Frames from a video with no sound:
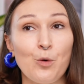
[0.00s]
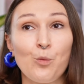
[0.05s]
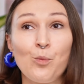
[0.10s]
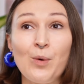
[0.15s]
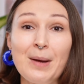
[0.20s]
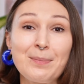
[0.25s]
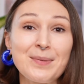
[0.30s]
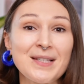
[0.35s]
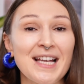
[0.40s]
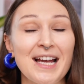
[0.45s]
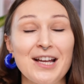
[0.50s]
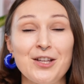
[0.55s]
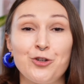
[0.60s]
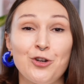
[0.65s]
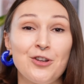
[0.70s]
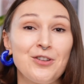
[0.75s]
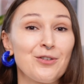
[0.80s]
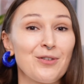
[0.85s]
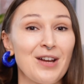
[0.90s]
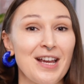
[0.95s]
website
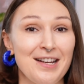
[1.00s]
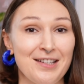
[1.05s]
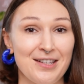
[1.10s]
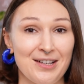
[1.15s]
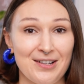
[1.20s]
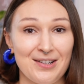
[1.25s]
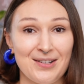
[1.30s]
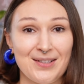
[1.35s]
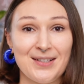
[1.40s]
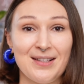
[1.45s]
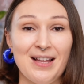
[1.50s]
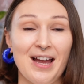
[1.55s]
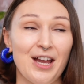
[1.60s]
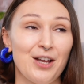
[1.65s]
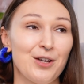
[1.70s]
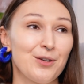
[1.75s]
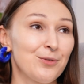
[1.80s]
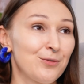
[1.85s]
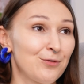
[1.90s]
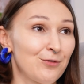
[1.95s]
generators
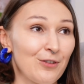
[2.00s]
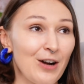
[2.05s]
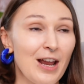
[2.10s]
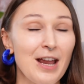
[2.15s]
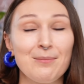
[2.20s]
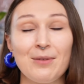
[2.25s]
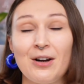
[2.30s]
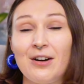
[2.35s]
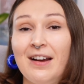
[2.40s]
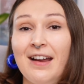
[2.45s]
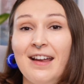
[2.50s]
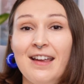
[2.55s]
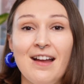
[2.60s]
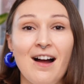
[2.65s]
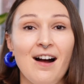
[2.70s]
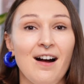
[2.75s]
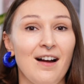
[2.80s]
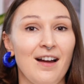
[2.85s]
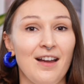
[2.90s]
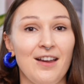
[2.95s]
like Framer
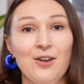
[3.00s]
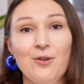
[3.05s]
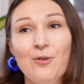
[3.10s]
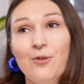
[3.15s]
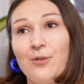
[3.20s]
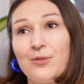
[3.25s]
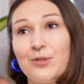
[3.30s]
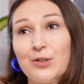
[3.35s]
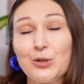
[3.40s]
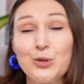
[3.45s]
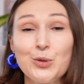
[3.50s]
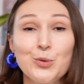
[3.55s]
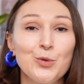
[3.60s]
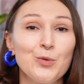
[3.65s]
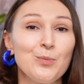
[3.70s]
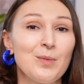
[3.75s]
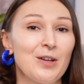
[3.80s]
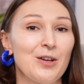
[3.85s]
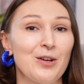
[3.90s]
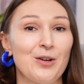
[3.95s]
AI or
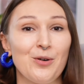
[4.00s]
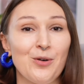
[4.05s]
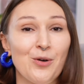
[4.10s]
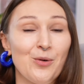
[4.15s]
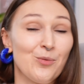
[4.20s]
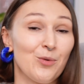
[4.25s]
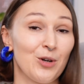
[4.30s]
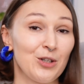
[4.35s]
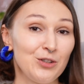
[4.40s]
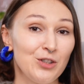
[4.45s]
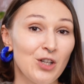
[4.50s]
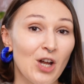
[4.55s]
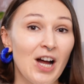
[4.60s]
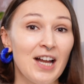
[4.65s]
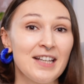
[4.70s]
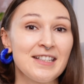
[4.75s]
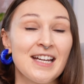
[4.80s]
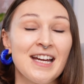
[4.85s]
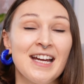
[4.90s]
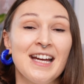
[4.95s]
Relume or
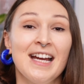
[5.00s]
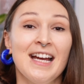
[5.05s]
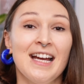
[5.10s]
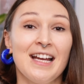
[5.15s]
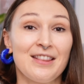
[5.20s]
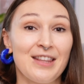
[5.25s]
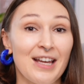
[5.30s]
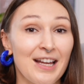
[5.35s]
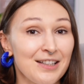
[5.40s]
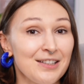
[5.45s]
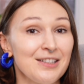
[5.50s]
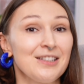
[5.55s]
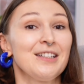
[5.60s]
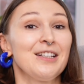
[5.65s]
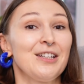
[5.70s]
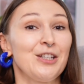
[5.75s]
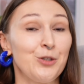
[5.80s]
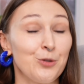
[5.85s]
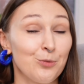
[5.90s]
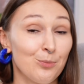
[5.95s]
whatnot, then
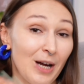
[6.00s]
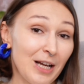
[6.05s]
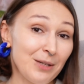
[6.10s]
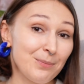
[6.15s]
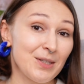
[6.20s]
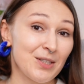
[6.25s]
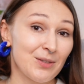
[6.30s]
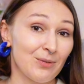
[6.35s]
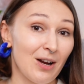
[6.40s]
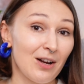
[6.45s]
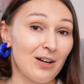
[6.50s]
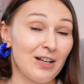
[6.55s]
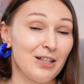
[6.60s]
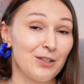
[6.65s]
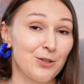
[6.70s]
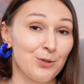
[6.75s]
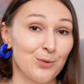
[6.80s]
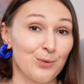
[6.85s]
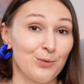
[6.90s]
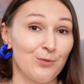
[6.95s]
you might be
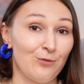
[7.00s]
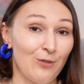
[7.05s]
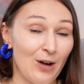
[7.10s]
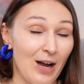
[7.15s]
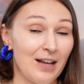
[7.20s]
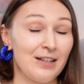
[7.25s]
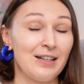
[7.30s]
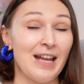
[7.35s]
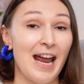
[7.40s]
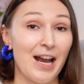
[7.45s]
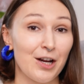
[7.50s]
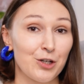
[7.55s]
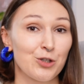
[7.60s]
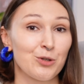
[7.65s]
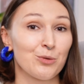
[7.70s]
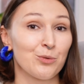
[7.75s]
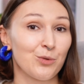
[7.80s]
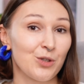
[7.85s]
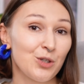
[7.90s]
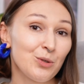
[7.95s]
struggling to find
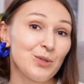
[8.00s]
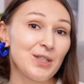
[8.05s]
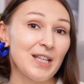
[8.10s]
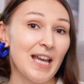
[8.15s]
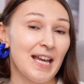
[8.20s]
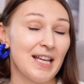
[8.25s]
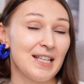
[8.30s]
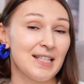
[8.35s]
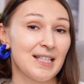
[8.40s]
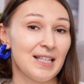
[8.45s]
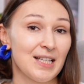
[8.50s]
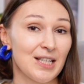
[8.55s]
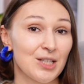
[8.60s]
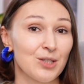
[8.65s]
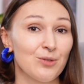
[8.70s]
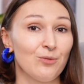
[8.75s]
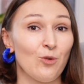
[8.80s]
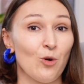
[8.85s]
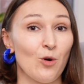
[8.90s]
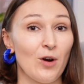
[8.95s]
actual use
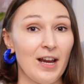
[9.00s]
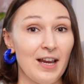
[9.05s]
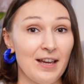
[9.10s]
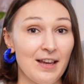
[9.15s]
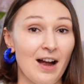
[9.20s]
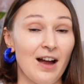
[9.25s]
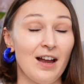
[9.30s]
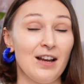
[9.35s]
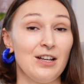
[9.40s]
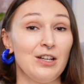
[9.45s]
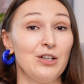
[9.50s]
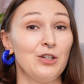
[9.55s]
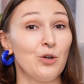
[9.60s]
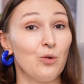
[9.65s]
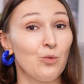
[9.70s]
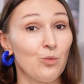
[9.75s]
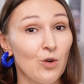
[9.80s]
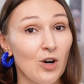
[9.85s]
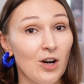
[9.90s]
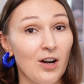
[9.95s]
cases for AI in
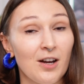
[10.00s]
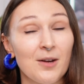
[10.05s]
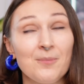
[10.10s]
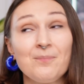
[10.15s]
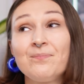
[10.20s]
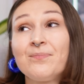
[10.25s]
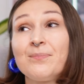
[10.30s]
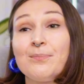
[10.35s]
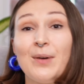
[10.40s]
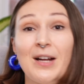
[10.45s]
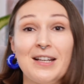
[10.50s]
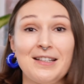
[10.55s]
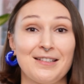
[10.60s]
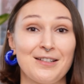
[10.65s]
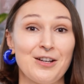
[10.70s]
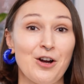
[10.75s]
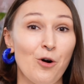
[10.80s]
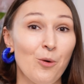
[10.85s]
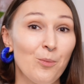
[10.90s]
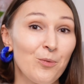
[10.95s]
your work.
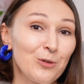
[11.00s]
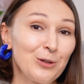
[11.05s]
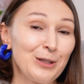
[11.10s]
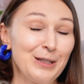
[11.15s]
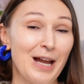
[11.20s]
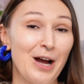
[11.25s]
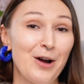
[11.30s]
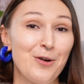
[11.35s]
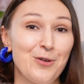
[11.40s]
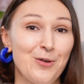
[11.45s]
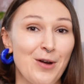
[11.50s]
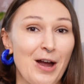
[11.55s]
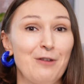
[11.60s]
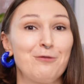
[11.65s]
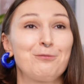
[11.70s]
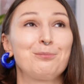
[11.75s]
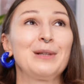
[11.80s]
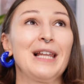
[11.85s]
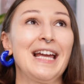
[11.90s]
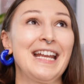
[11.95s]
But hopefully now you
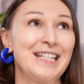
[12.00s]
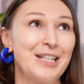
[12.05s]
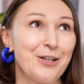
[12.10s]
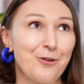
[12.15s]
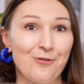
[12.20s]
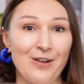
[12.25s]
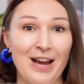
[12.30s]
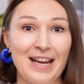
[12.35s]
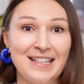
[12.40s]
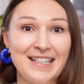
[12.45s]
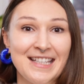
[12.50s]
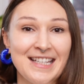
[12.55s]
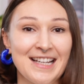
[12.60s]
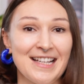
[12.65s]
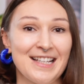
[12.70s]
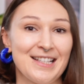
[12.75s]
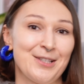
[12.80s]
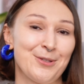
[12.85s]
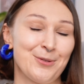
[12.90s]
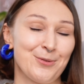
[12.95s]
have plenty of
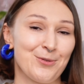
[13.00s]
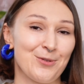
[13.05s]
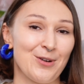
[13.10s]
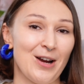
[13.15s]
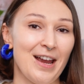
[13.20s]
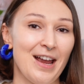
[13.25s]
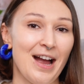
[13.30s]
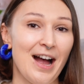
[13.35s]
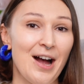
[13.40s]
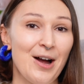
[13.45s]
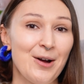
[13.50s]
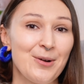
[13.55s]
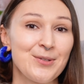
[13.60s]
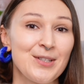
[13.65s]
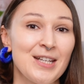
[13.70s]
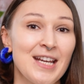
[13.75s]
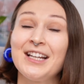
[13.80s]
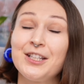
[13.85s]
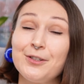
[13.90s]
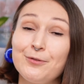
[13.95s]
ideas to try
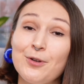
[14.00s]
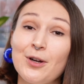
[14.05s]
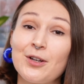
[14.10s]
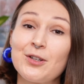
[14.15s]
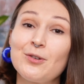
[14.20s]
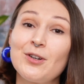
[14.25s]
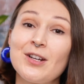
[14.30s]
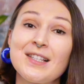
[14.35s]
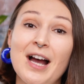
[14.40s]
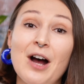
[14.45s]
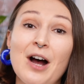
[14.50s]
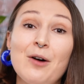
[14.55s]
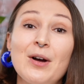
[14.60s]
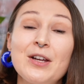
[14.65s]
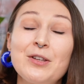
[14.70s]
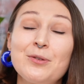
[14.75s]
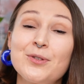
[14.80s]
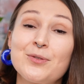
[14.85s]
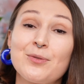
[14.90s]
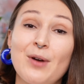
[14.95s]
out. And if you're curious how I
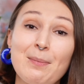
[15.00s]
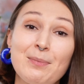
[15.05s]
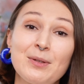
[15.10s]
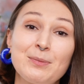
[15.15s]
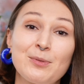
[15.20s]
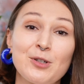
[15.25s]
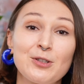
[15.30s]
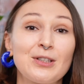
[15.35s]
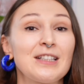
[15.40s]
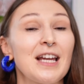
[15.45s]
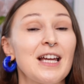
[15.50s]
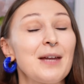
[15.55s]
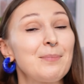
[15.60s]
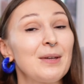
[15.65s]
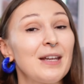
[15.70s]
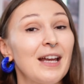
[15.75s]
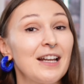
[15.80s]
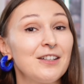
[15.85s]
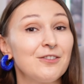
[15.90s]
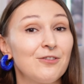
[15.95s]
use rapid
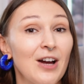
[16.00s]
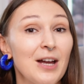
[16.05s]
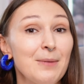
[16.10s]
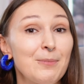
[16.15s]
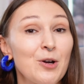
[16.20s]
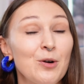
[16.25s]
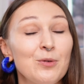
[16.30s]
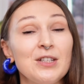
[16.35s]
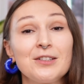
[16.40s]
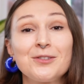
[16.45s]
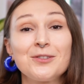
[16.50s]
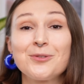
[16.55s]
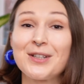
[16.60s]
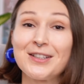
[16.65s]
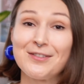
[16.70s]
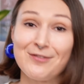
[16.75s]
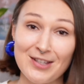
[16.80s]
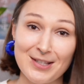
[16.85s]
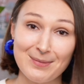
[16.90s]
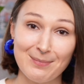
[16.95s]
prototyping and vibe coding to
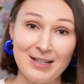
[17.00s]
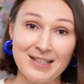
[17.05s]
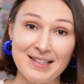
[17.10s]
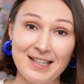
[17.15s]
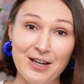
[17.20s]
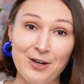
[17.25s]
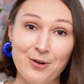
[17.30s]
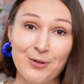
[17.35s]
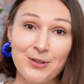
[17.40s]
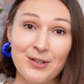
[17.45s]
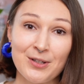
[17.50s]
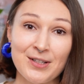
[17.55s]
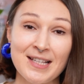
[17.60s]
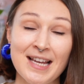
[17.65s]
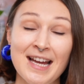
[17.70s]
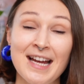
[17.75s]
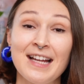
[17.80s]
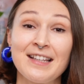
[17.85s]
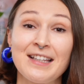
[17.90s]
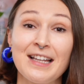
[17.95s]
convince my stakeholders,
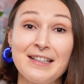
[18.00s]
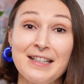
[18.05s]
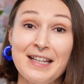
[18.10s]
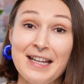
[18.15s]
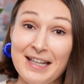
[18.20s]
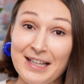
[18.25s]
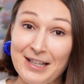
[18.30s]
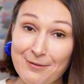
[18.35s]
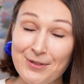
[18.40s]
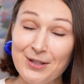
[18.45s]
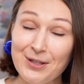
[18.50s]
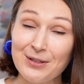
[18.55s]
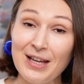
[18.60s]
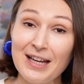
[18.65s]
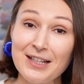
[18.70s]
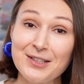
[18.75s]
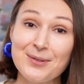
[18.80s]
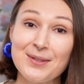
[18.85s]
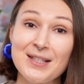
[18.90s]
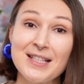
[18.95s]
then give the
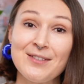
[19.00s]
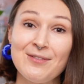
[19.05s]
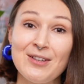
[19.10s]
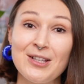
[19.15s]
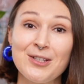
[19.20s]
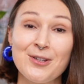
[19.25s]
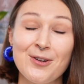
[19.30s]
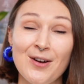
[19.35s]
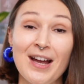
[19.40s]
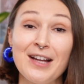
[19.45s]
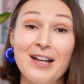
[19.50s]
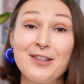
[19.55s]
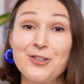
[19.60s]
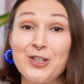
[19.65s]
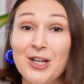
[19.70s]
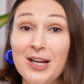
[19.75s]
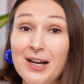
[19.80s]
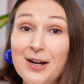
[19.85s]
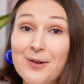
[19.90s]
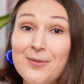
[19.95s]
like to this video and
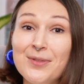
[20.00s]
check